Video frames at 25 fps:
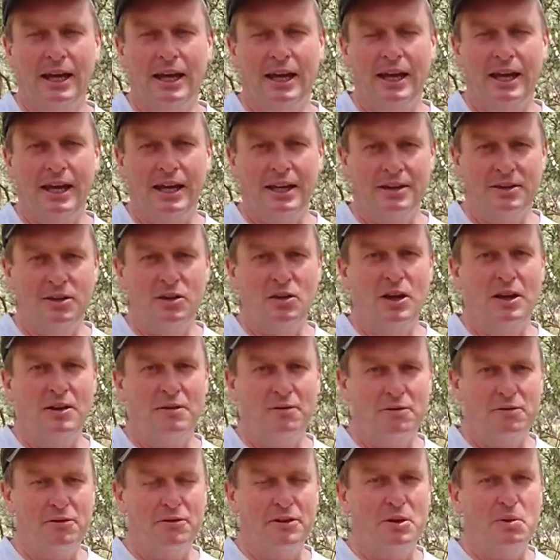And you have
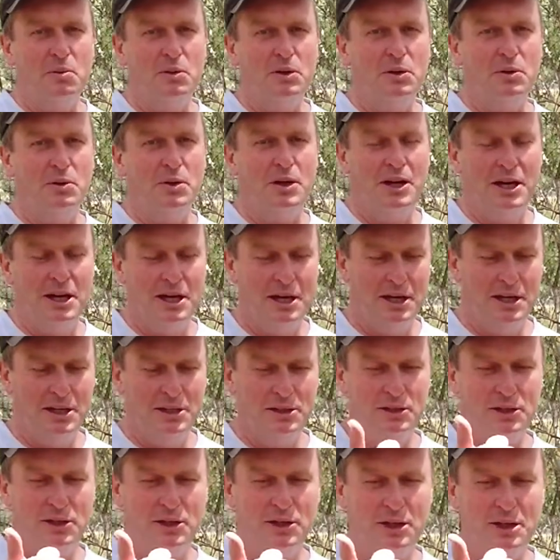free will,
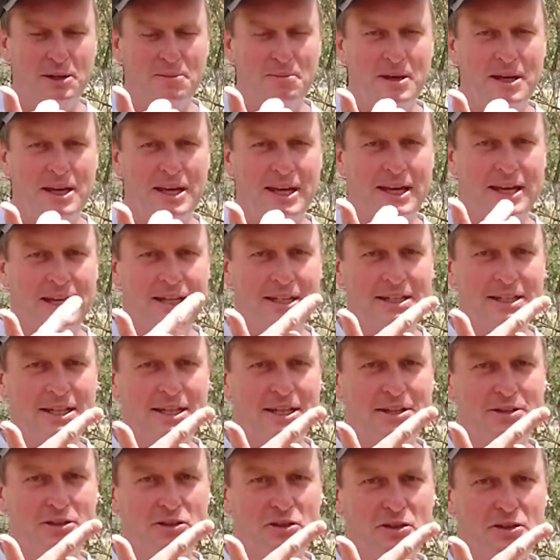time,
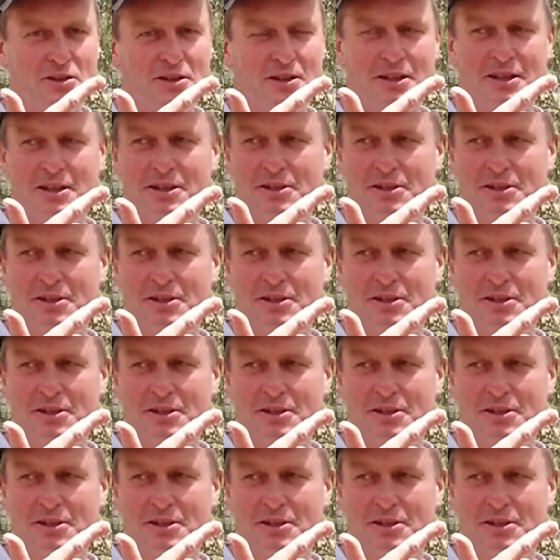attention.